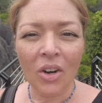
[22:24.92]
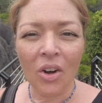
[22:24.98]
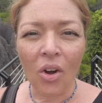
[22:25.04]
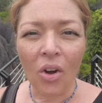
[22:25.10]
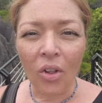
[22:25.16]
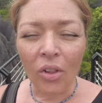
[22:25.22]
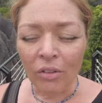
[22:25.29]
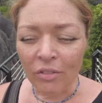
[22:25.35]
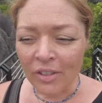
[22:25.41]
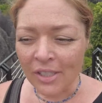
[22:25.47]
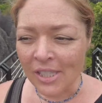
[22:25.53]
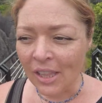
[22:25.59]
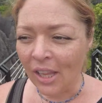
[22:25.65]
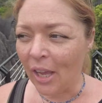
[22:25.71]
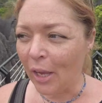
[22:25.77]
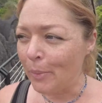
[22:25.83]
All of
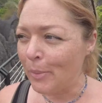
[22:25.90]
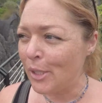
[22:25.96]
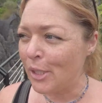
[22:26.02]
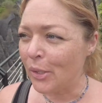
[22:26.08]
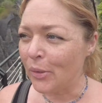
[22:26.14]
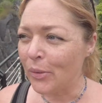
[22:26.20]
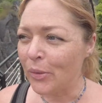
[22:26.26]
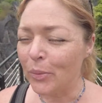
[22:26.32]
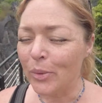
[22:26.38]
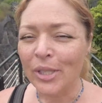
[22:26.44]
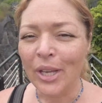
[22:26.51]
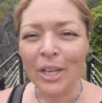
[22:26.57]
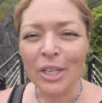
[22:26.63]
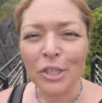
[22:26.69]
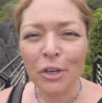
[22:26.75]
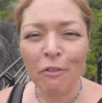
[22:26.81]
this limestone was
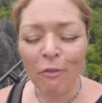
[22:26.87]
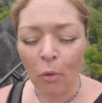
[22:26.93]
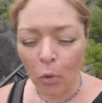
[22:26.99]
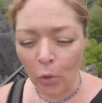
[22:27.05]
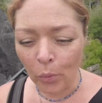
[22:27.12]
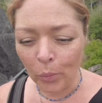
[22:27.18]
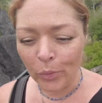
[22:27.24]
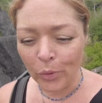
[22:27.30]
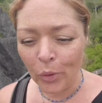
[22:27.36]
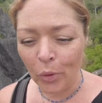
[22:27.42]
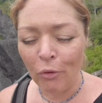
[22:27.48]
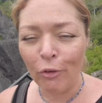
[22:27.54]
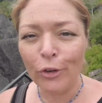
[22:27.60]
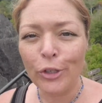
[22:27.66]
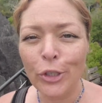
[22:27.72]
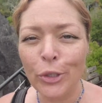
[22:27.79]
actually formed
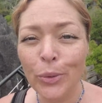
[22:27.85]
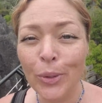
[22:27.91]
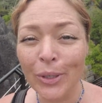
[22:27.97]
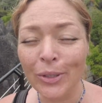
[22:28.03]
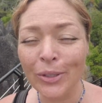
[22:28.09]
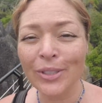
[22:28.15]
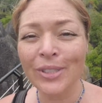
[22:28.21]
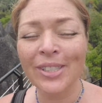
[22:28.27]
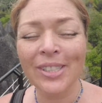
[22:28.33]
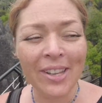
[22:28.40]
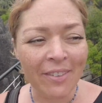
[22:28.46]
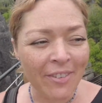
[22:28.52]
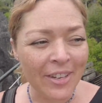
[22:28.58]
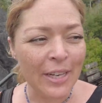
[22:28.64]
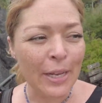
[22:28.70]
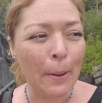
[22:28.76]
over
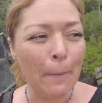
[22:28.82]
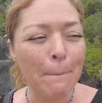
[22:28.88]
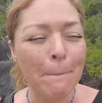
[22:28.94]
270